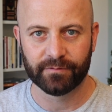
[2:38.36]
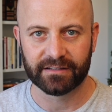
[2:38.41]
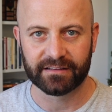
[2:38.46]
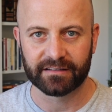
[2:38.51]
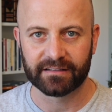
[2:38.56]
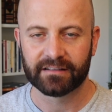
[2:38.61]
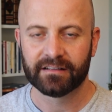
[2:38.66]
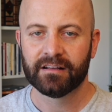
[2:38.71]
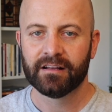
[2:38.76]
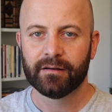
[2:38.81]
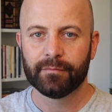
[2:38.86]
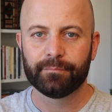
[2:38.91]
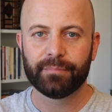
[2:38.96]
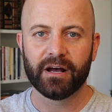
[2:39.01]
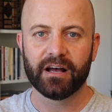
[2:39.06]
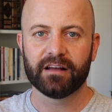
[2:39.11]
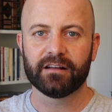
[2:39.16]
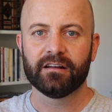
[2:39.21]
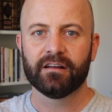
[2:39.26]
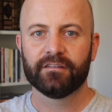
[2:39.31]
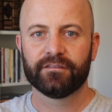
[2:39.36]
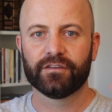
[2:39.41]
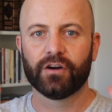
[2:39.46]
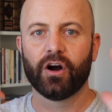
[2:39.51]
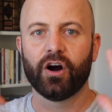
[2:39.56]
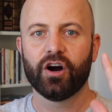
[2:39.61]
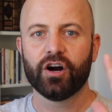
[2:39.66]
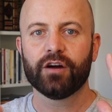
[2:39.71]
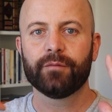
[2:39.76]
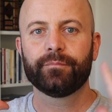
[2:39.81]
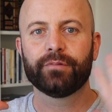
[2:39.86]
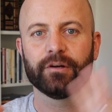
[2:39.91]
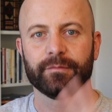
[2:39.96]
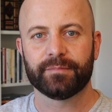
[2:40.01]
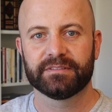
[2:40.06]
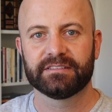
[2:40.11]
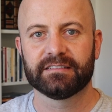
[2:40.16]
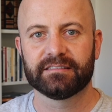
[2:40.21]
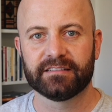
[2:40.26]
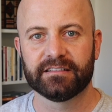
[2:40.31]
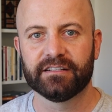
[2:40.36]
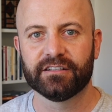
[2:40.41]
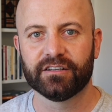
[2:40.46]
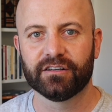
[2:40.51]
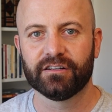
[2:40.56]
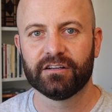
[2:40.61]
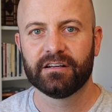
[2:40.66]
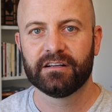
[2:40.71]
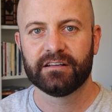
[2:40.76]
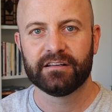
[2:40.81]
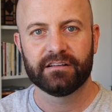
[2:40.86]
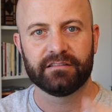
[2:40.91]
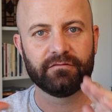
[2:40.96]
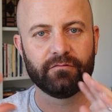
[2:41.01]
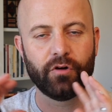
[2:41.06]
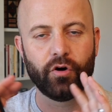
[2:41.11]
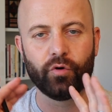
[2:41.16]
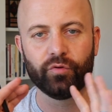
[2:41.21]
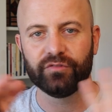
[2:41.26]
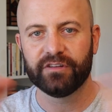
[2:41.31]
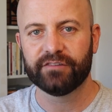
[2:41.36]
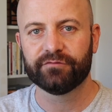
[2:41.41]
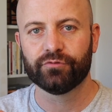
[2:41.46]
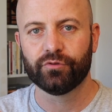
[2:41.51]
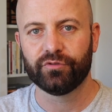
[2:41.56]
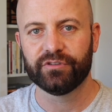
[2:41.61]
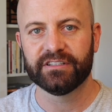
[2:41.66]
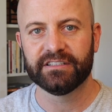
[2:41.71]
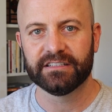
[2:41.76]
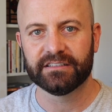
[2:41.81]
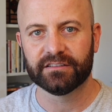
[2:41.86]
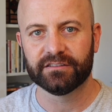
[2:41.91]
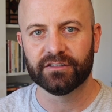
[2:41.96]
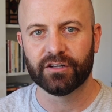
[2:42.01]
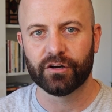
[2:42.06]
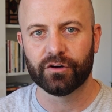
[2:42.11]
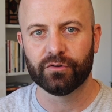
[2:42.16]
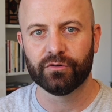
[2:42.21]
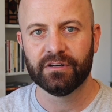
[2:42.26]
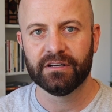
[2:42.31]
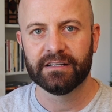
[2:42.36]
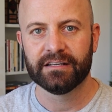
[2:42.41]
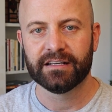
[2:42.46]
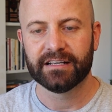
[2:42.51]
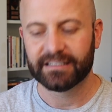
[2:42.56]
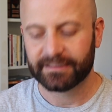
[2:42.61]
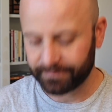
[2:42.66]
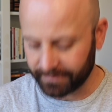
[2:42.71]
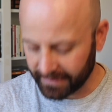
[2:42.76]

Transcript: with it, but for our purposes here, only rule you need to know is